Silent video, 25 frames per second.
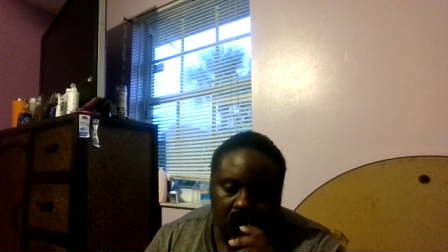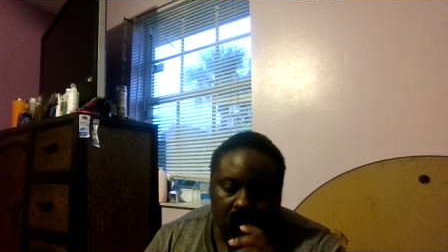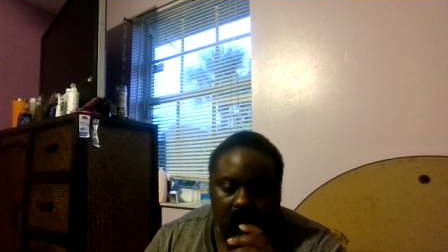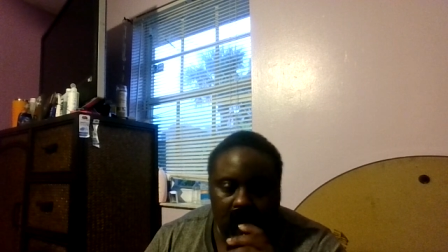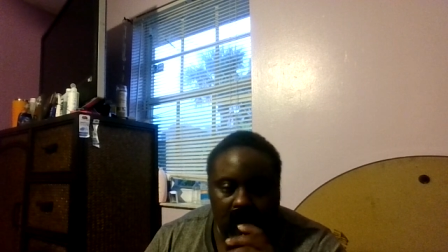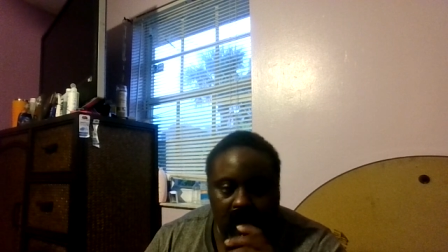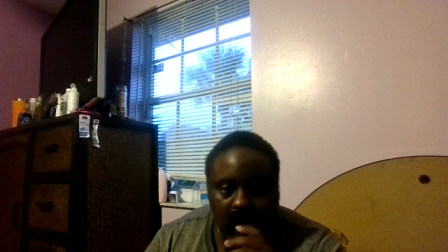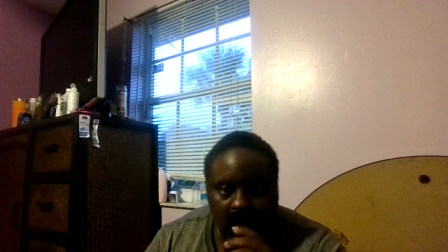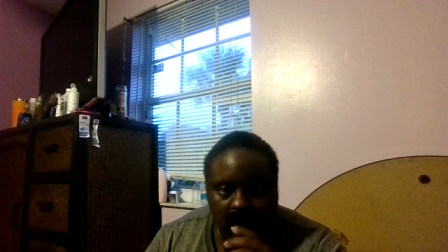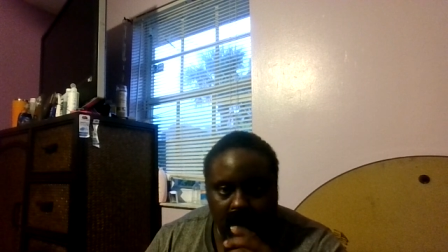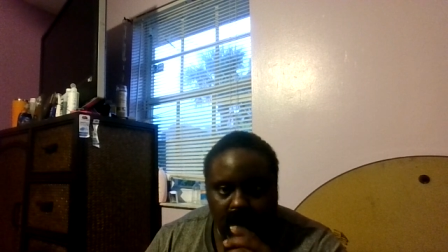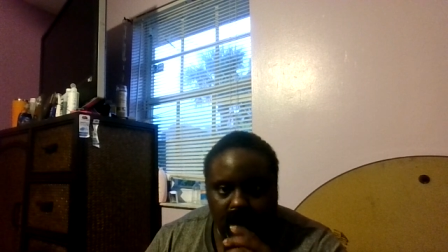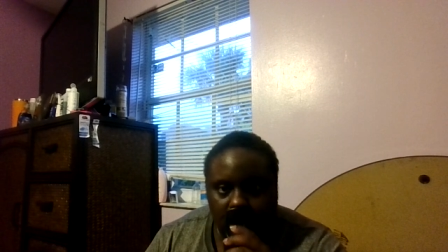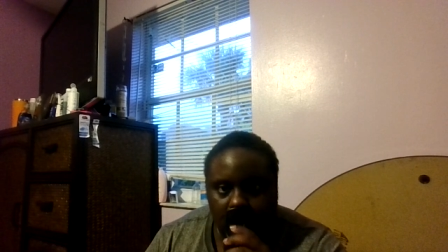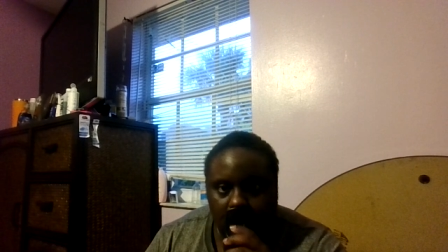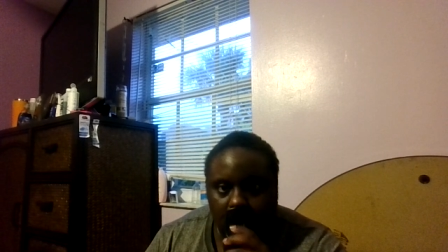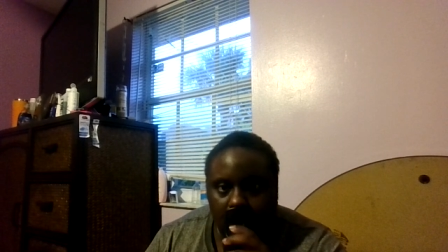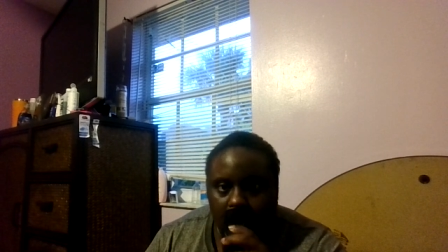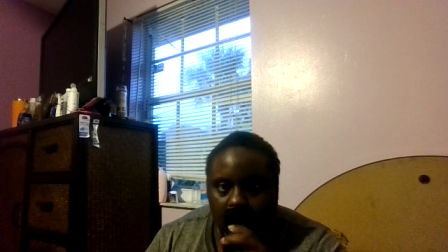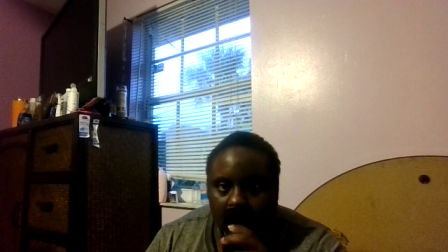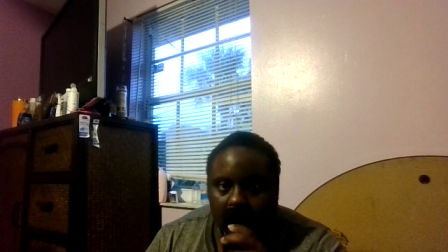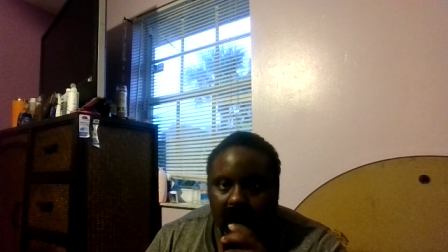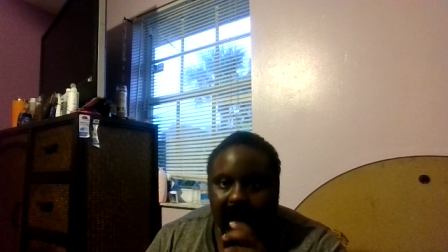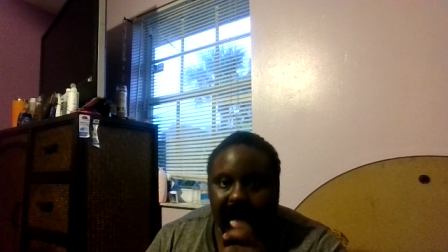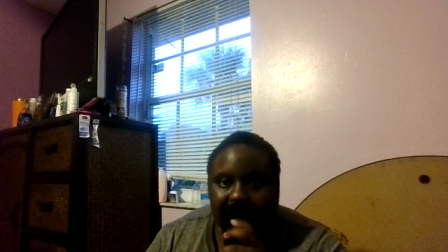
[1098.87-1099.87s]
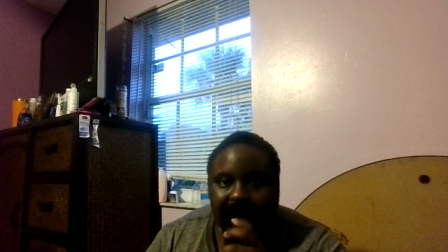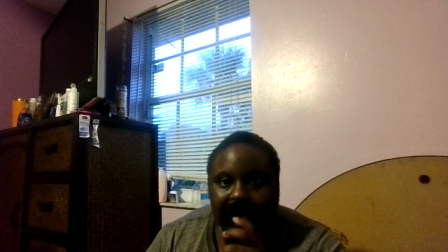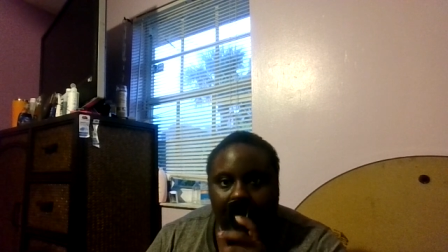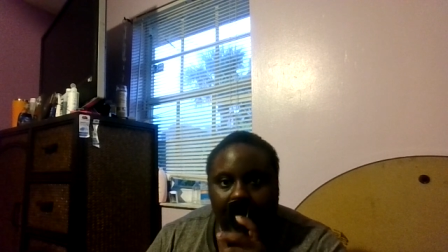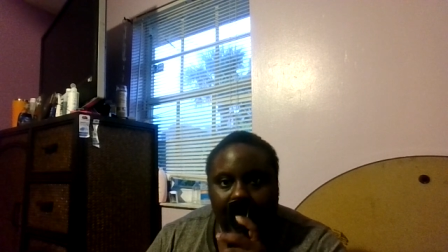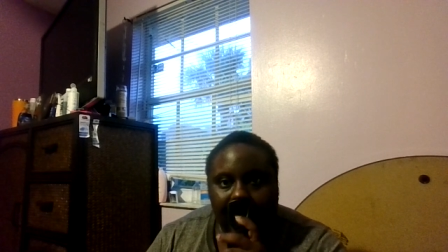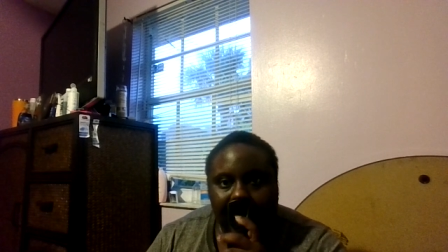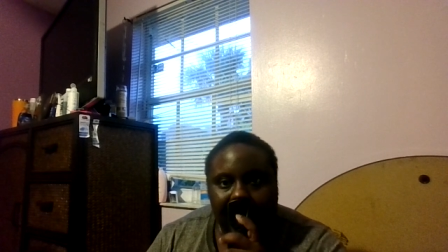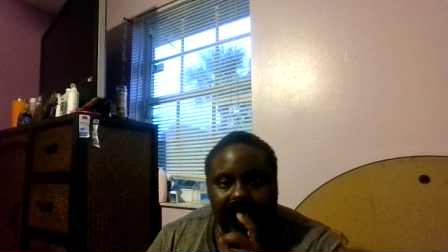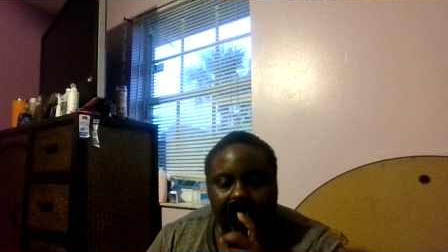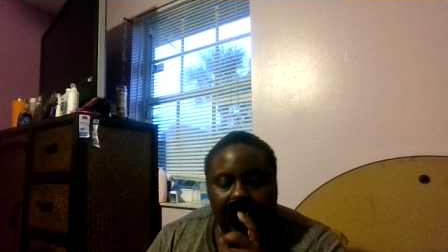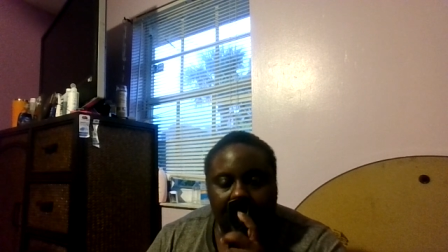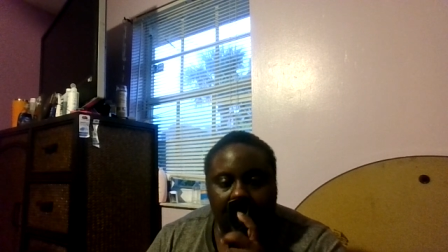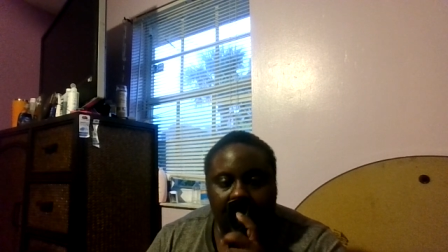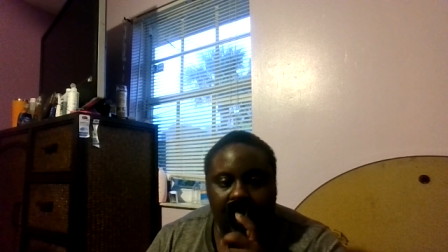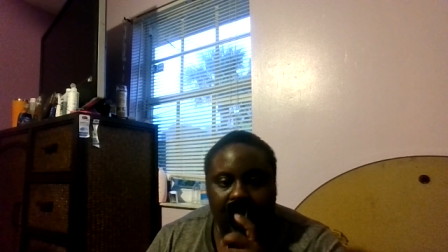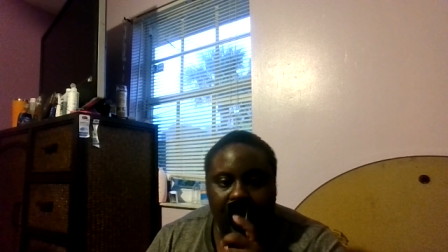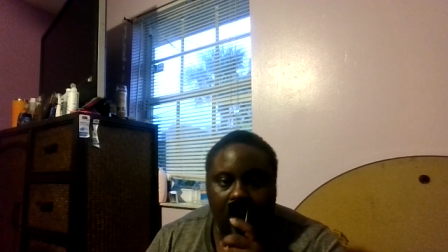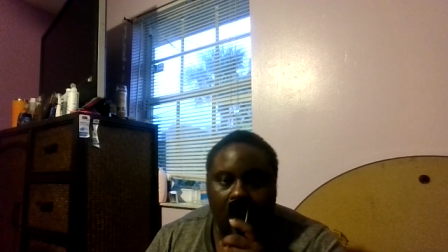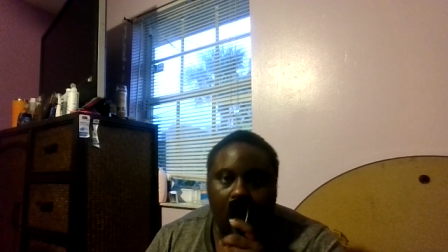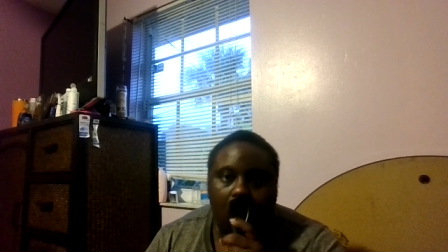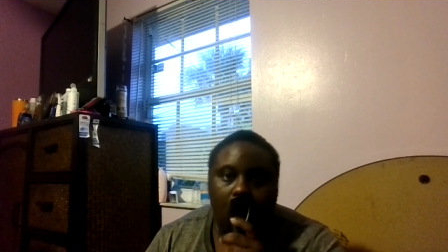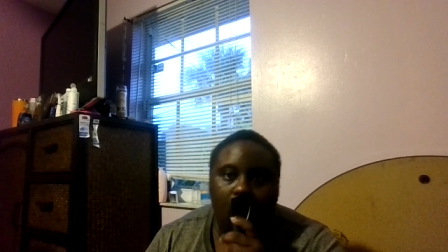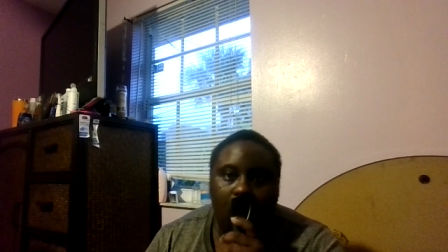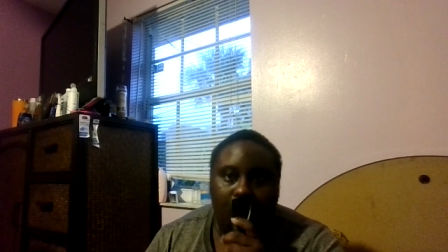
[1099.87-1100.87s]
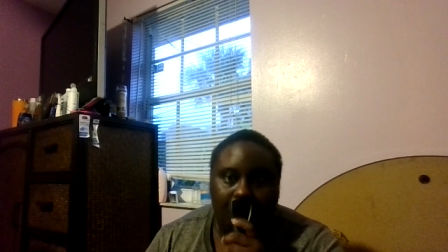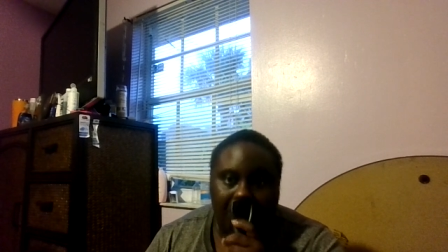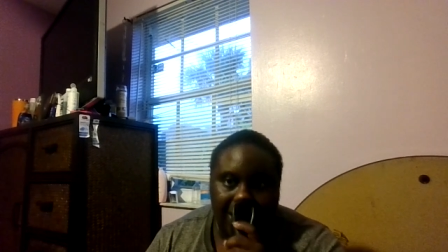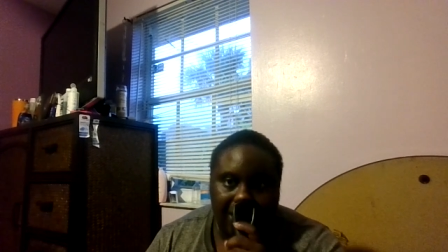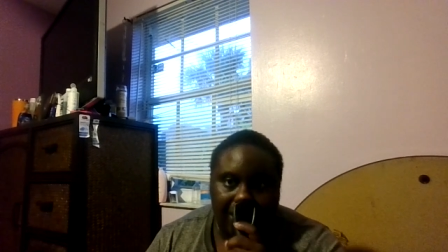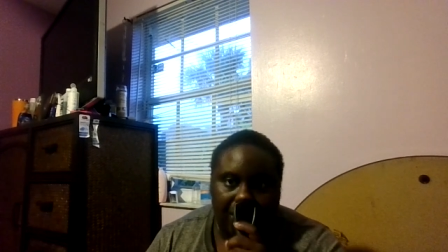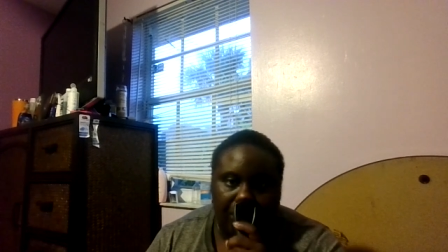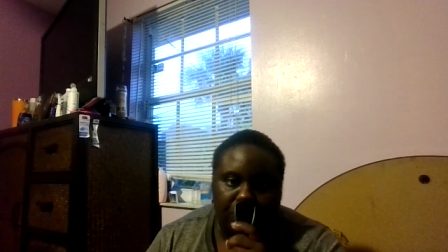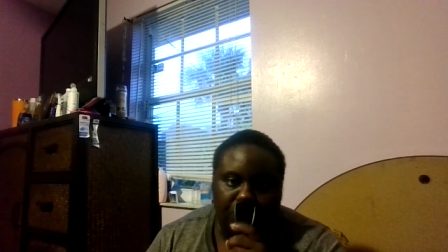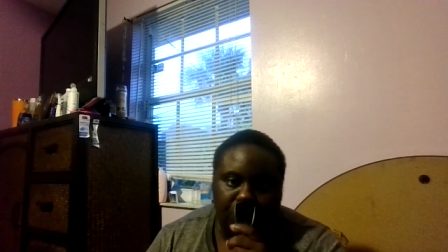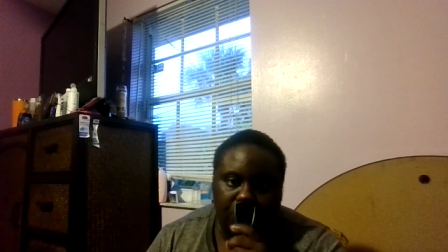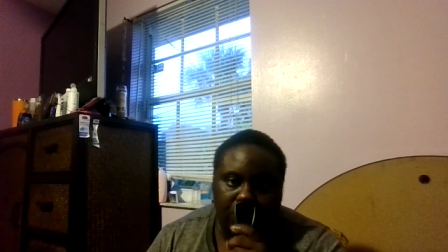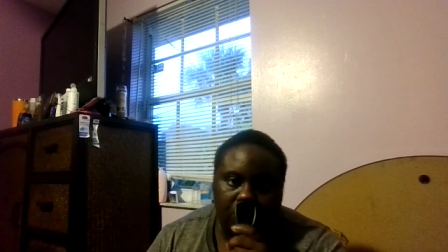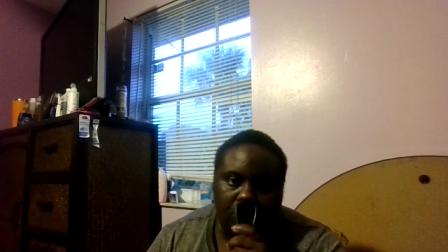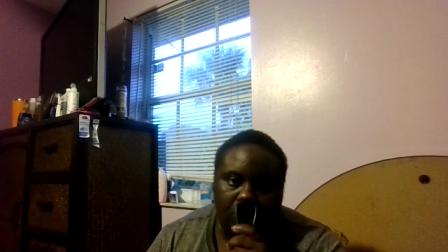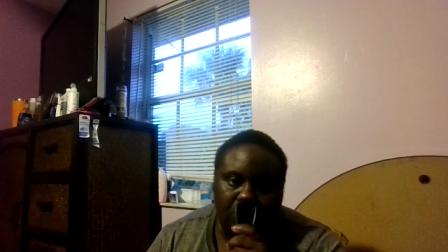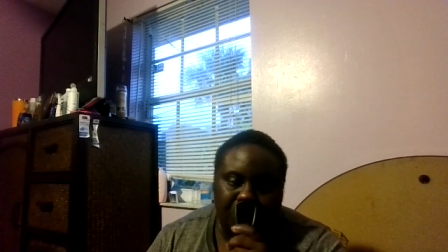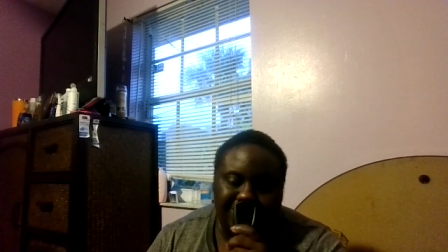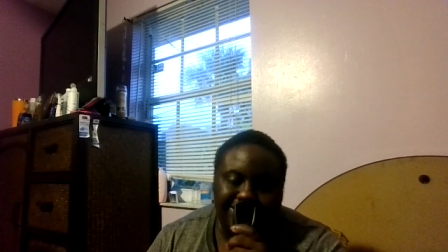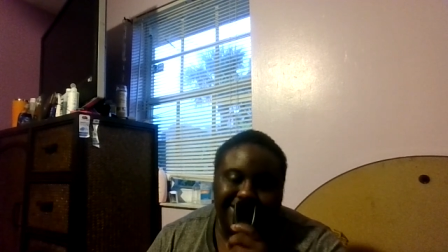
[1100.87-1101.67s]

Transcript: No joke. I would eat off a whole bag of Cheetos.